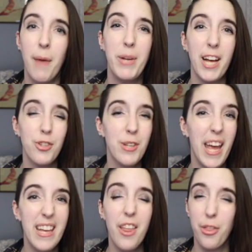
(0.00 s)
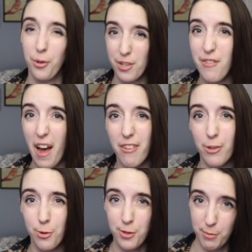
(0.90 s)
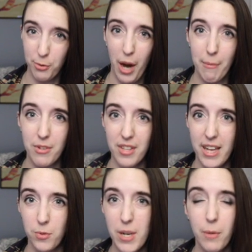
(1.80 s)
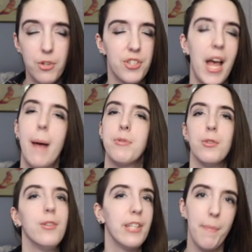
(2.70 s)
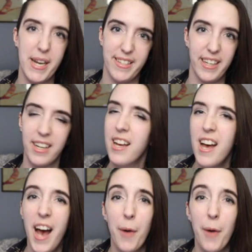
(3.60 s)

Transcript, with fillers: And we actually hit 3,500 subscribers last week, which is absolutely amazing.